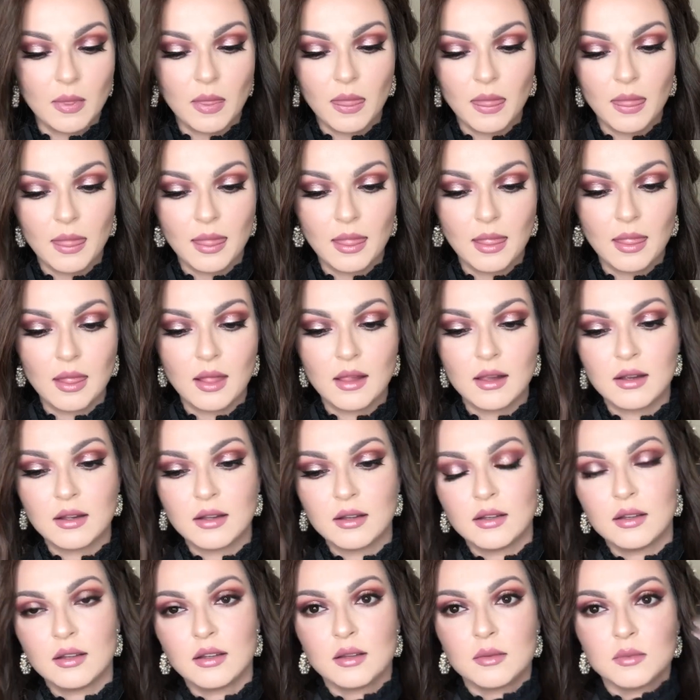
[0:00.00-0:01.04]
I'm
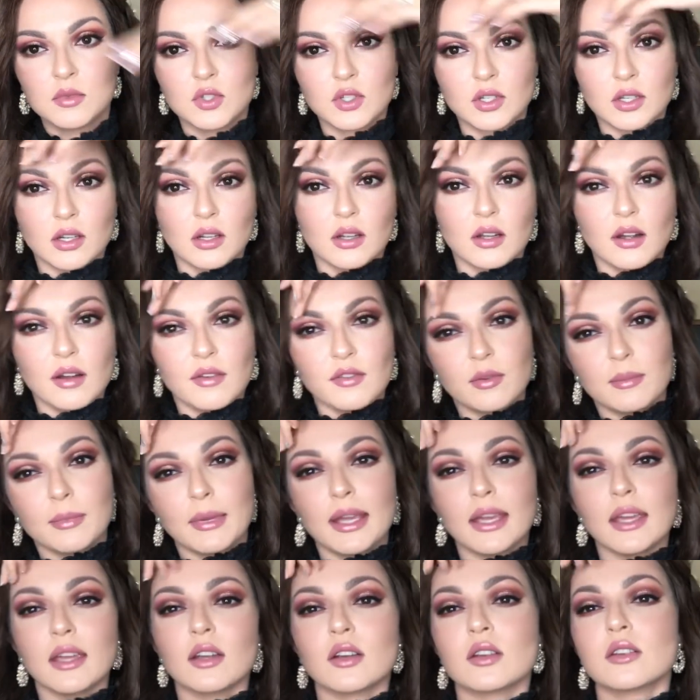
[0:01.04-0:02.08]
just gonna cover
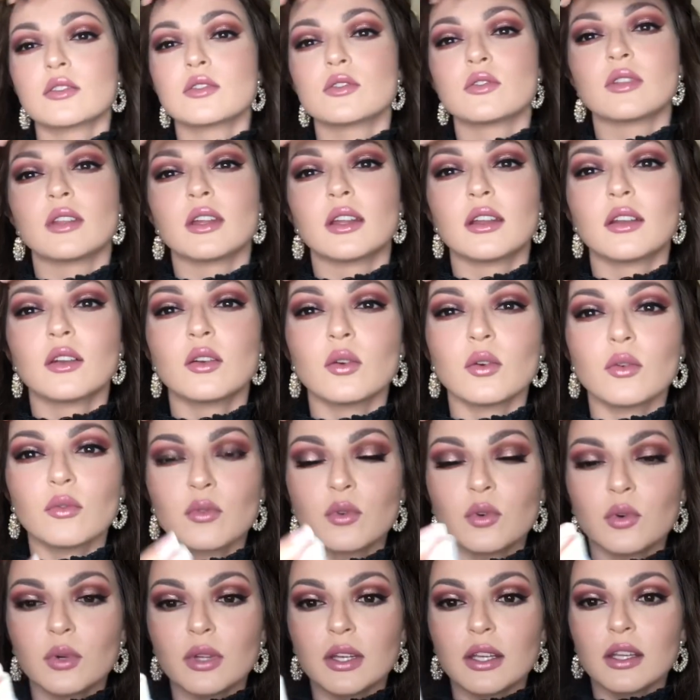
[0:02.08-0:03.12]
my hair so that I don't
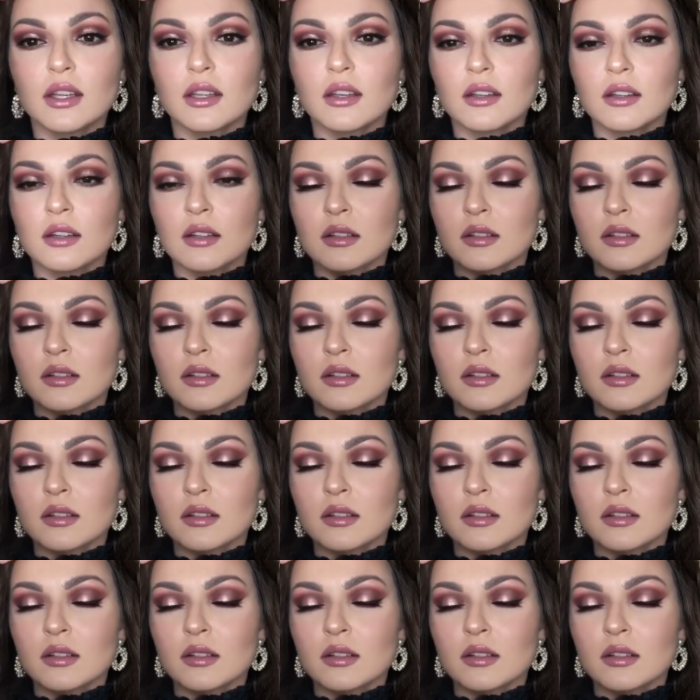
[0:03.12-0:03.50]
ruin it.